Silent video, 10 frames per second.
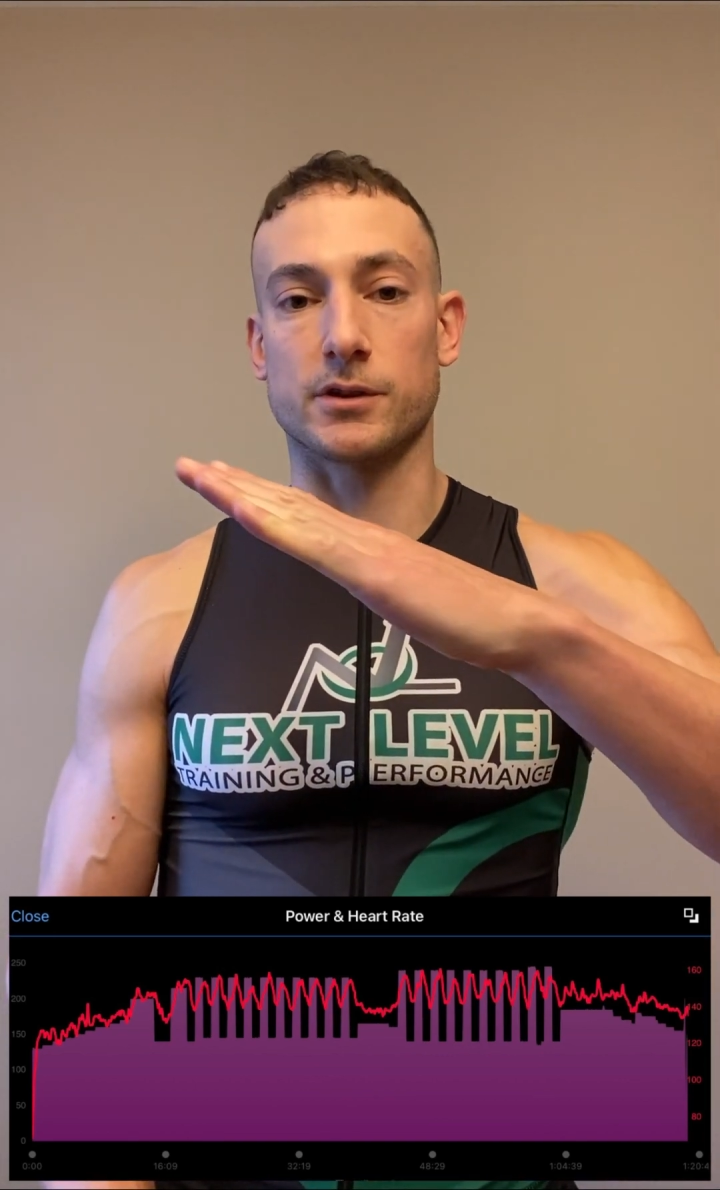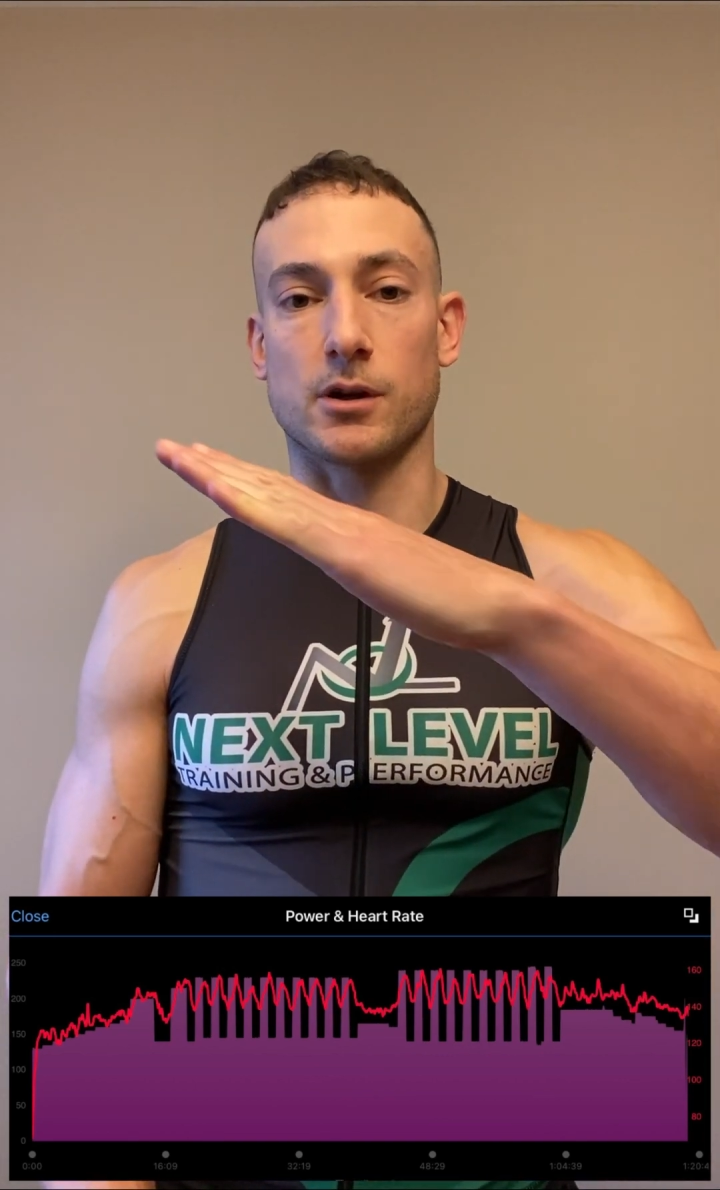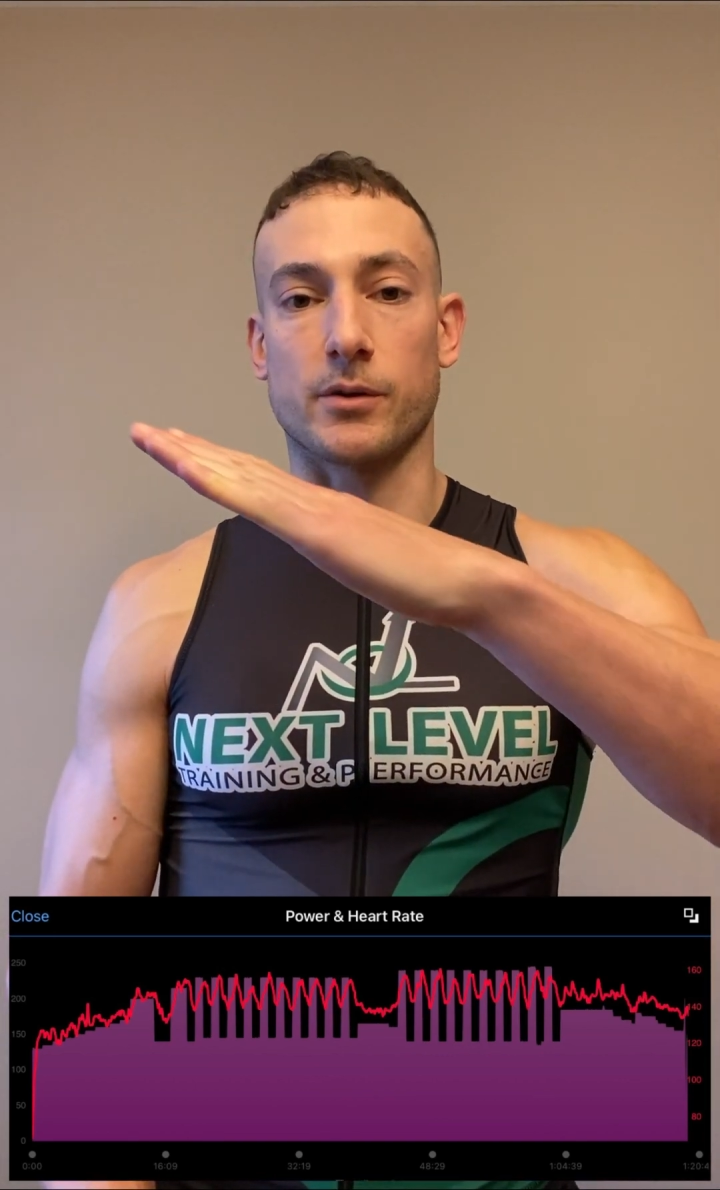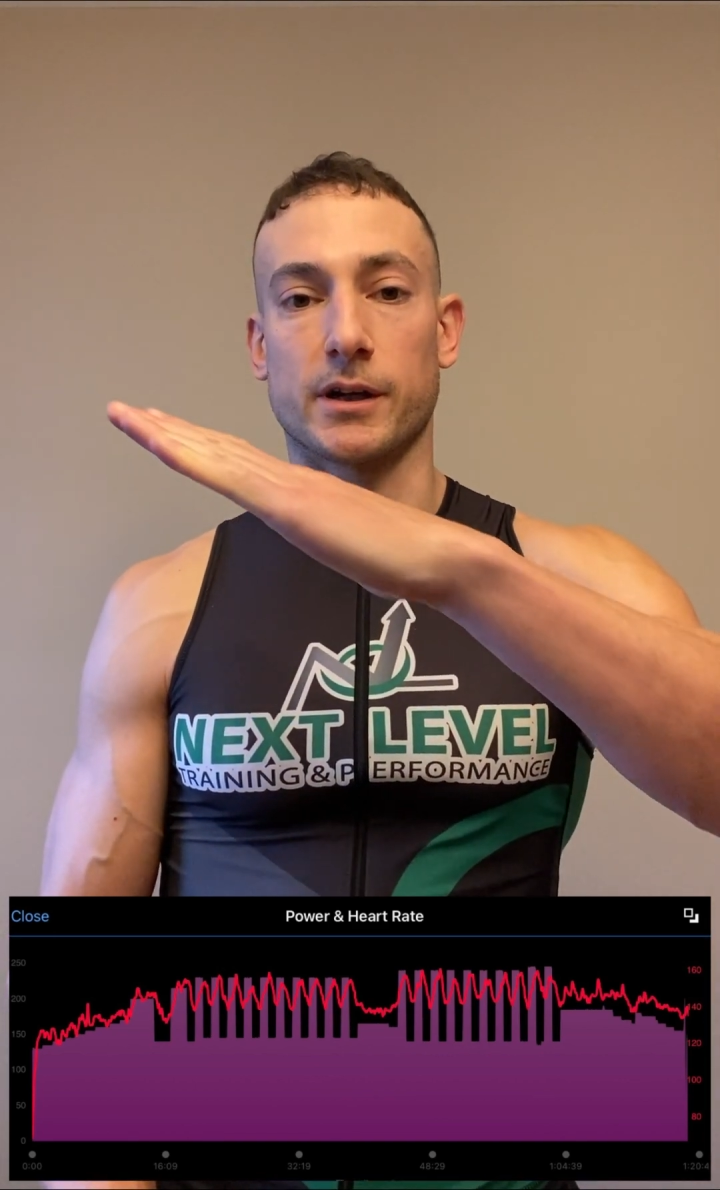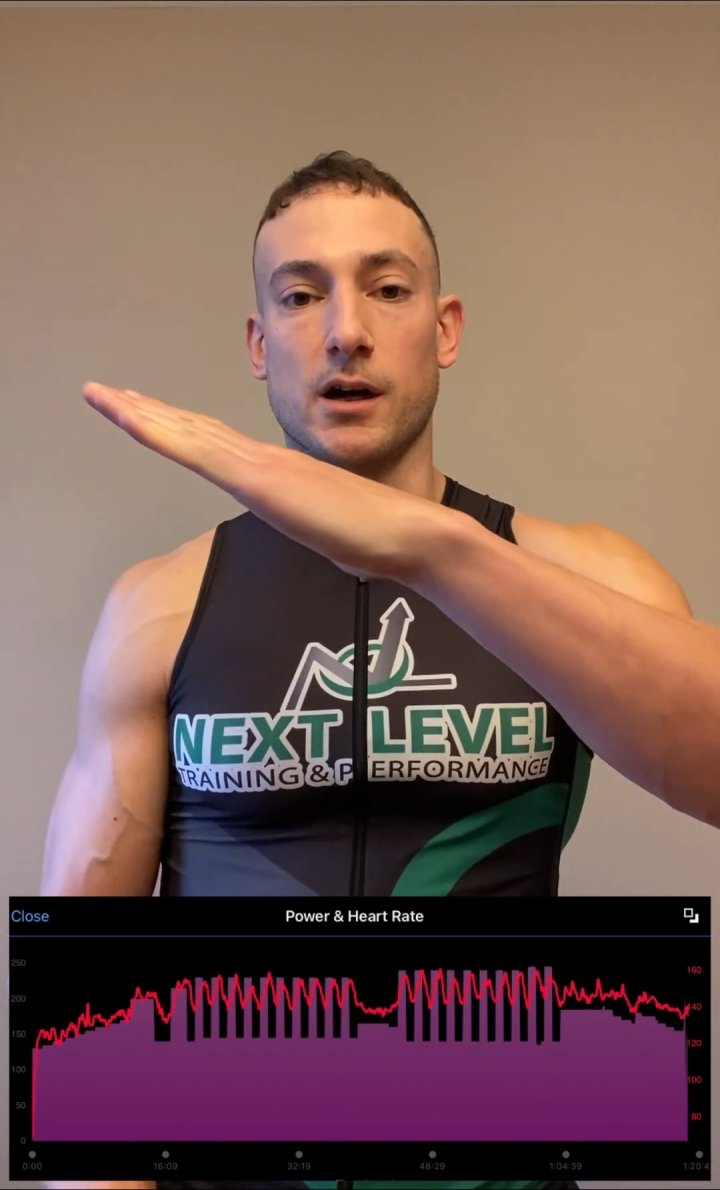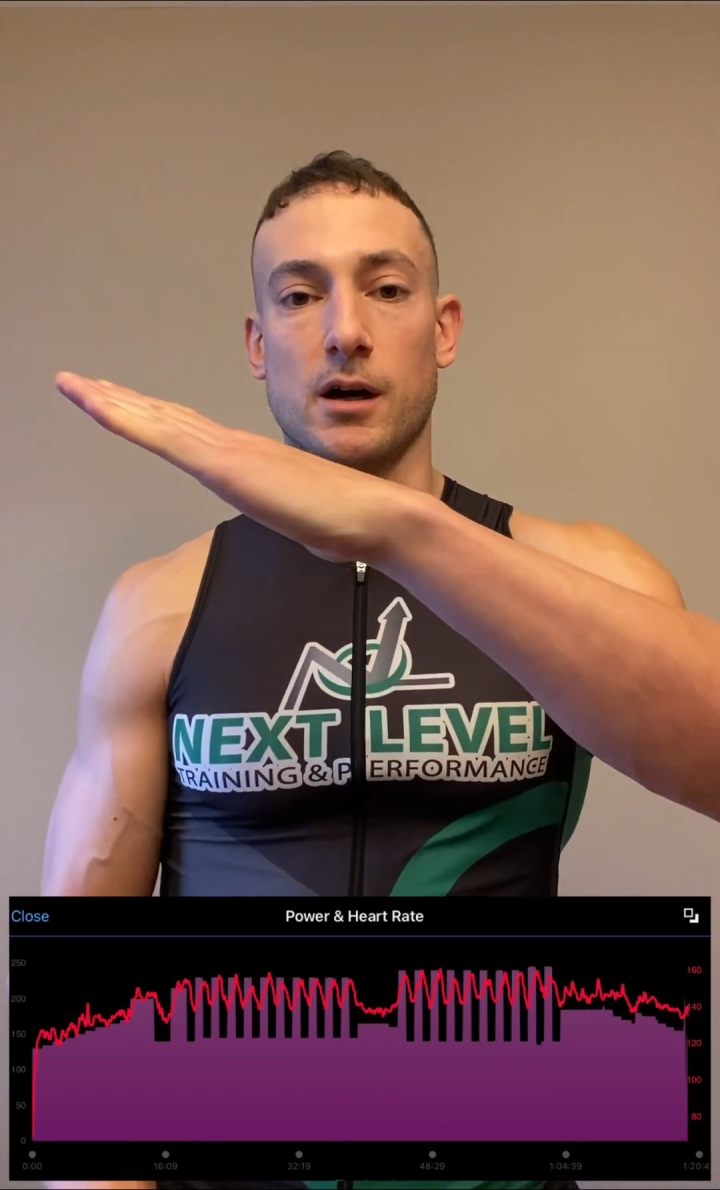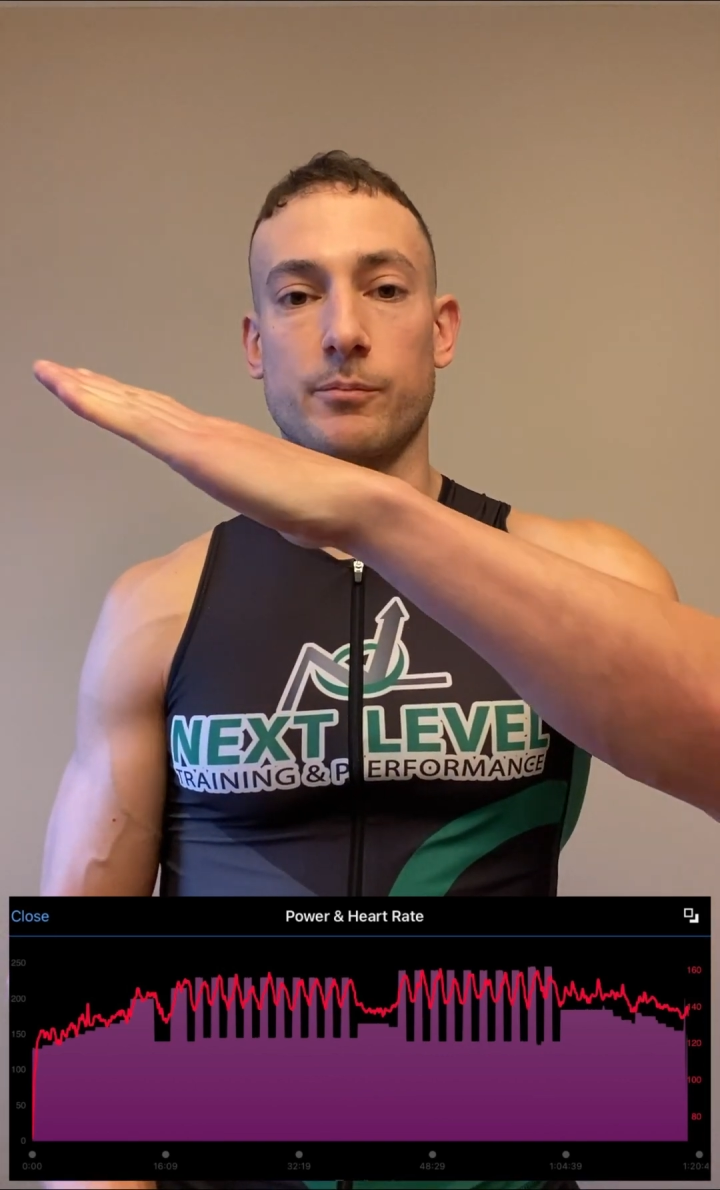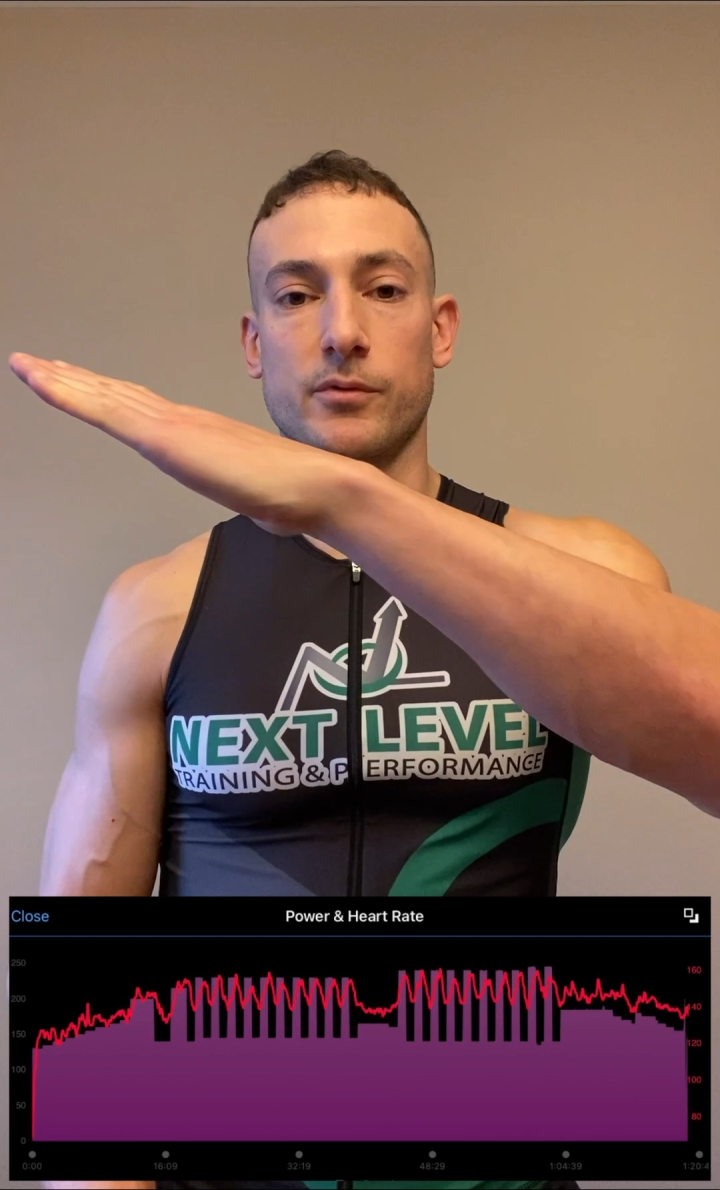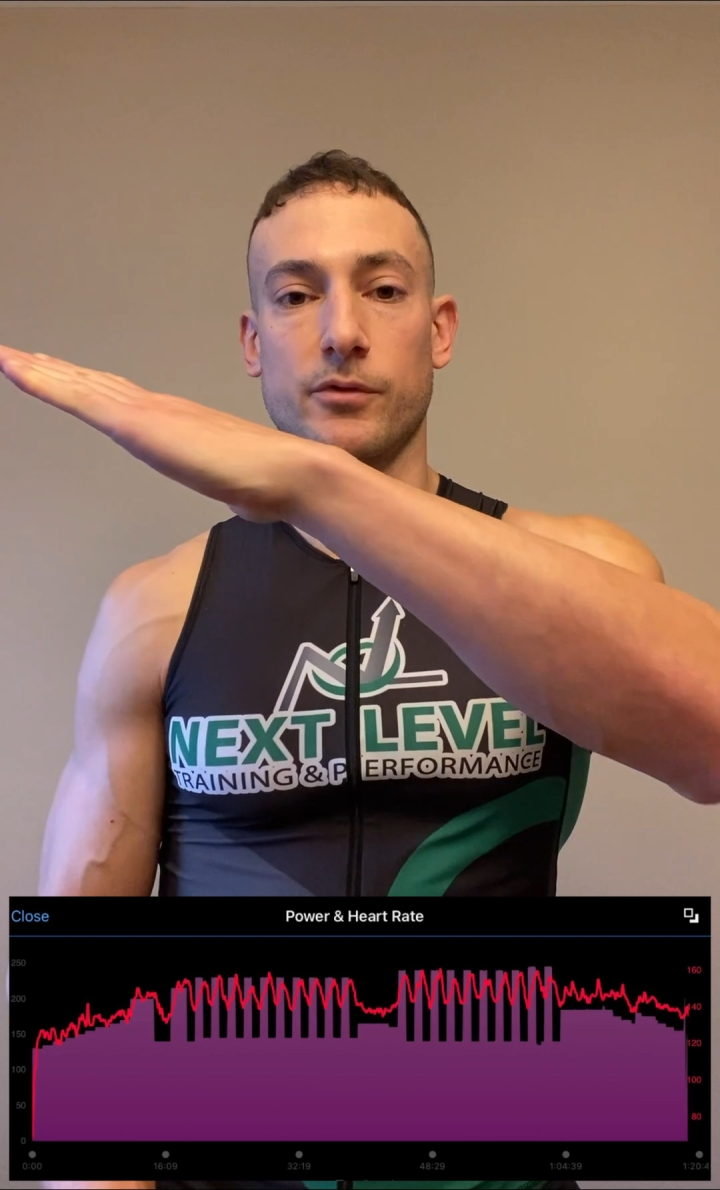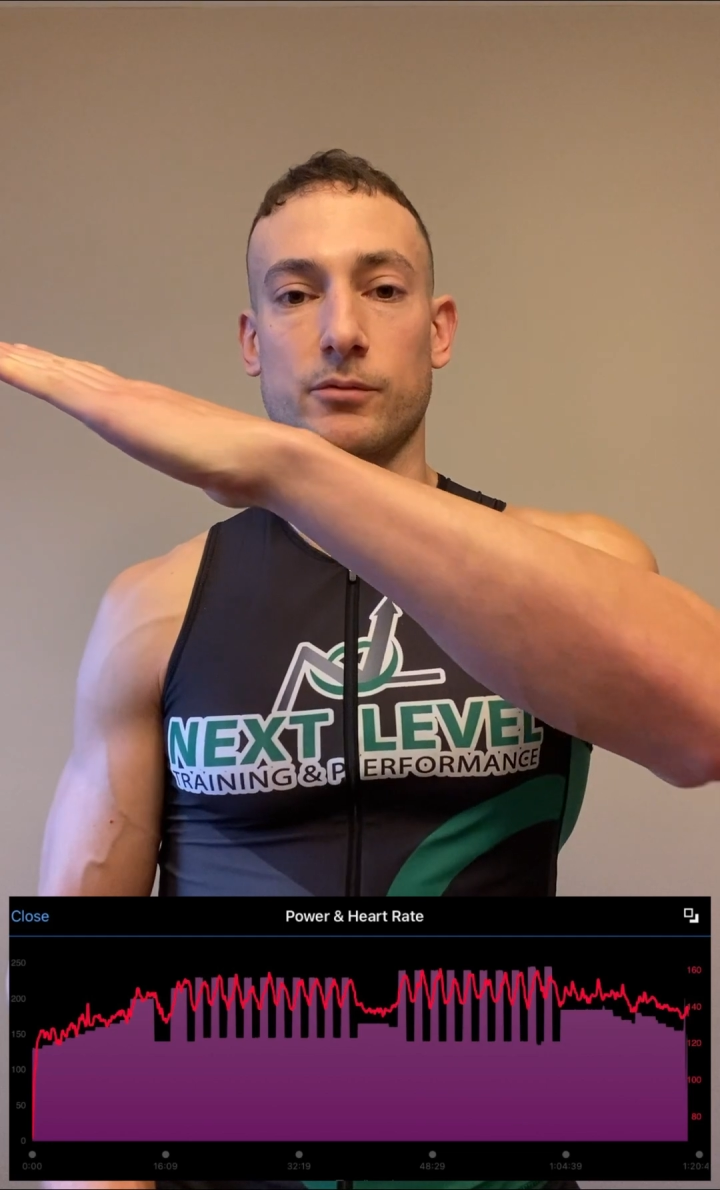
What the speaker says: going up